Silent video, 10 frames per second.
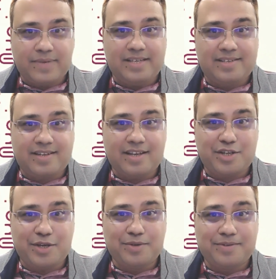Please stay
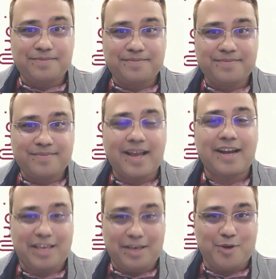tuned
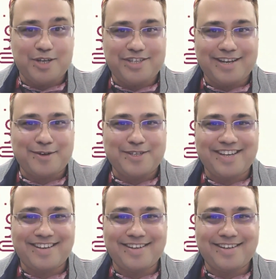and keep watching our
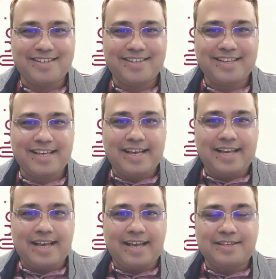channel.
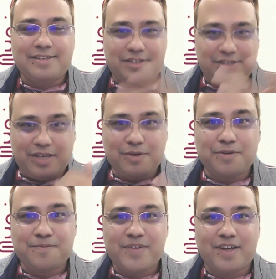See
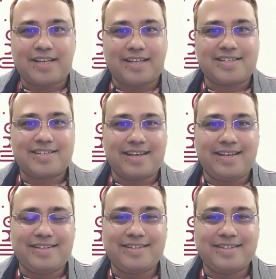you on the other
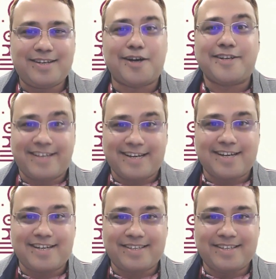side on
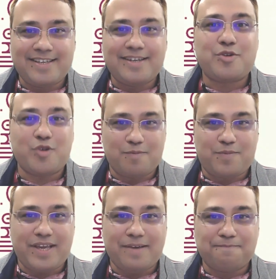Saturday,
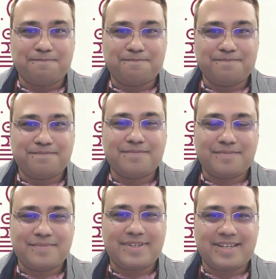12 p.m.
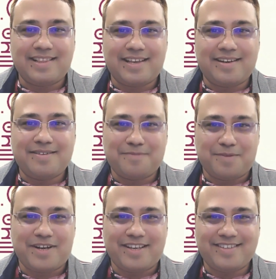Till then, bye
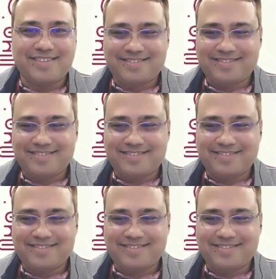bye.